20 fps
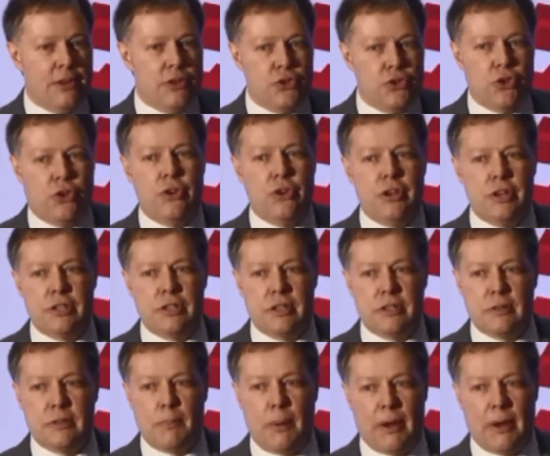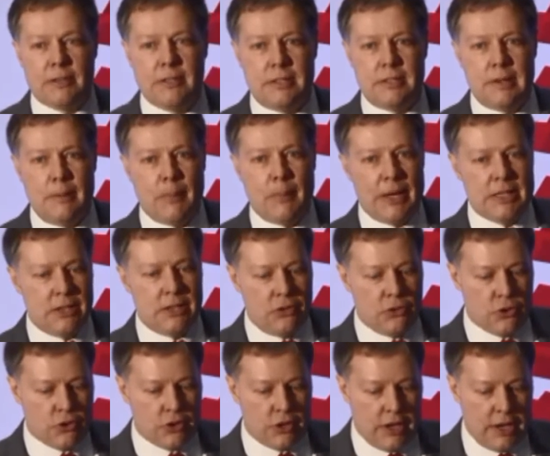Join us as a participating
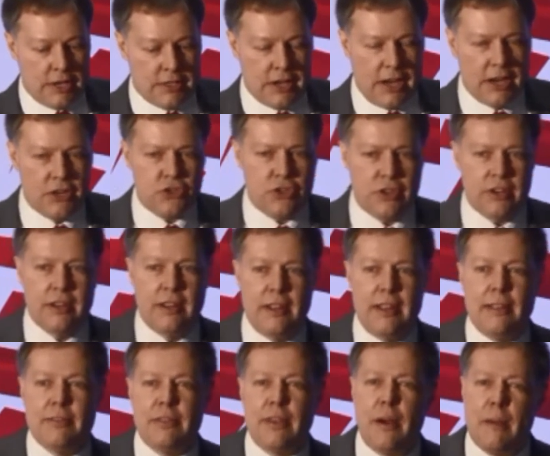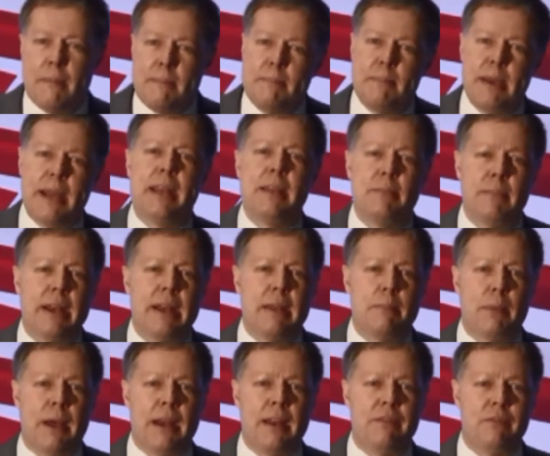organization. There are many, many
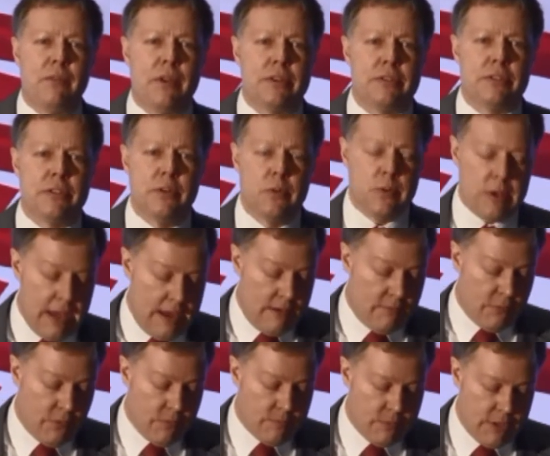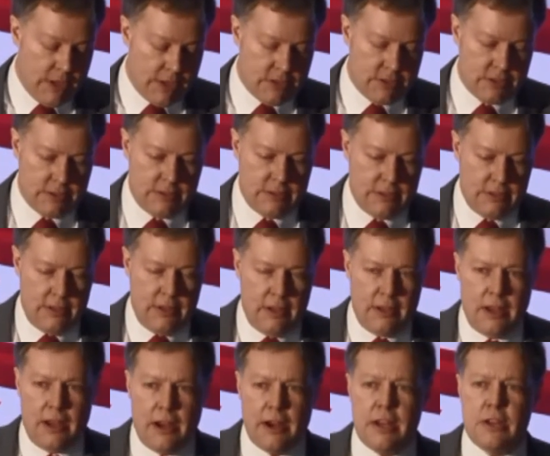benefits you get from this.
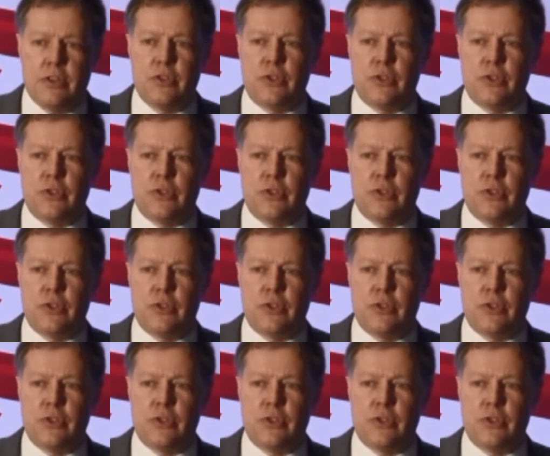And it